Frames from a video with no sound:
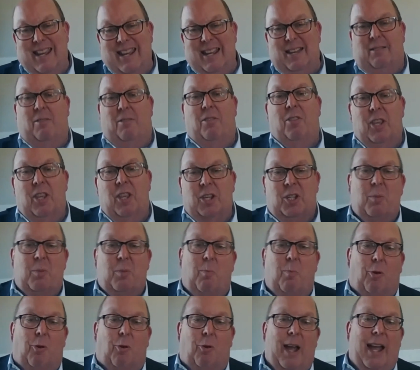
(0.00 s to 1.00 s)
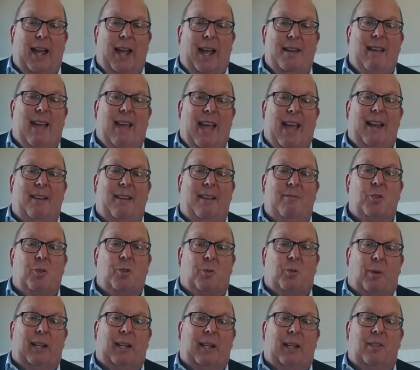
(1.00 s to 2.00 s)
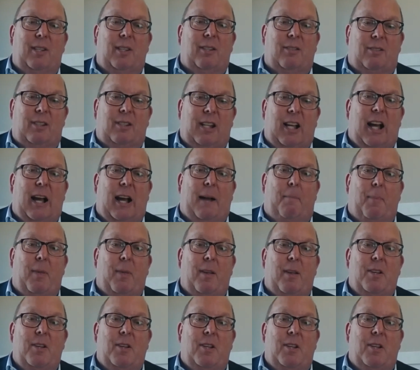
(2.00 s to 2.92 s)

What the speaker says: eat this bread and drink this cup,